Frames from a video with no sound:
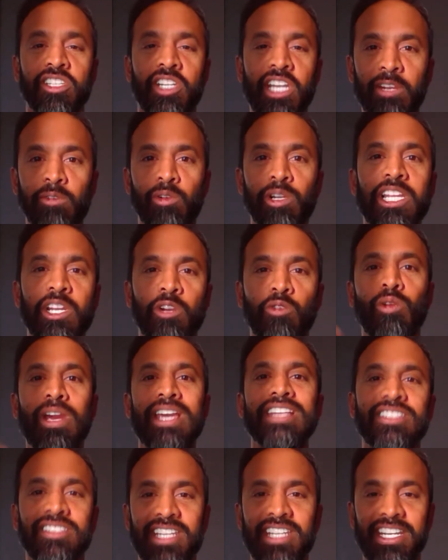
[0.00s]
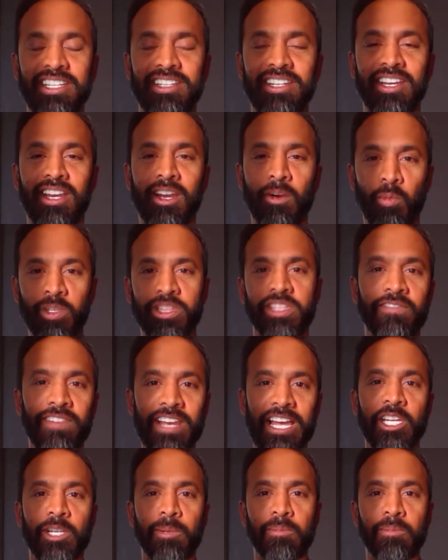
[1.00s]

They really resonate with the value